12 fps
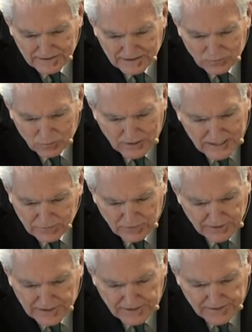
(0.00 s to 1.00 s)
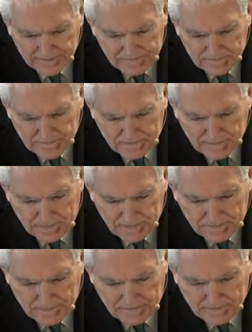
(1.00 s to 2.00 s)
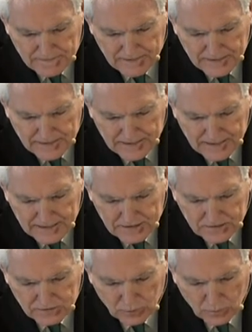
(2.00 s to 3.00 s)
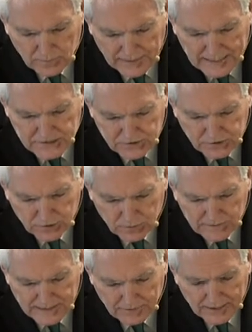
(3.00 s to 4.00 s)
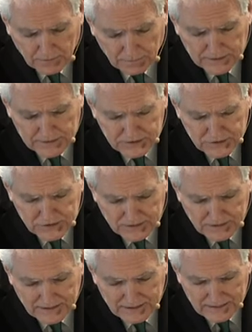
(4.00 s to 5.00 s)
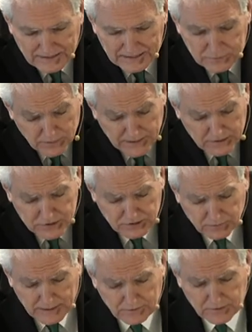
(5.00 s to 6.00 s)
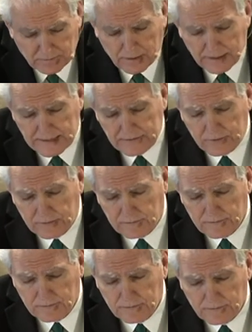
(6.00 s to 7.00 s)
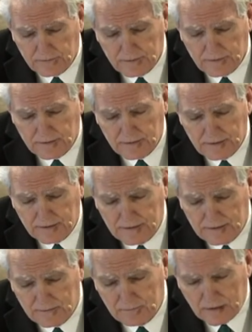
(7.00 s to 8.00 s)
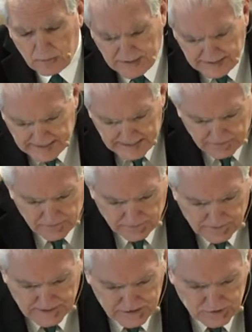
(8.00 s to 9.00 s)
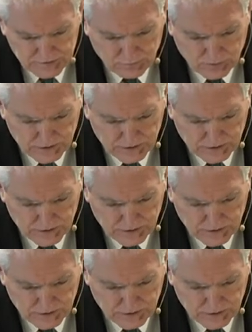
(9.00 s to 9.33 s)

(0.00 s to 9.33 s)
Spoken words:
wherever they are. And Lord, we ask that you now help us as we are surrounded by evil. May we take from this what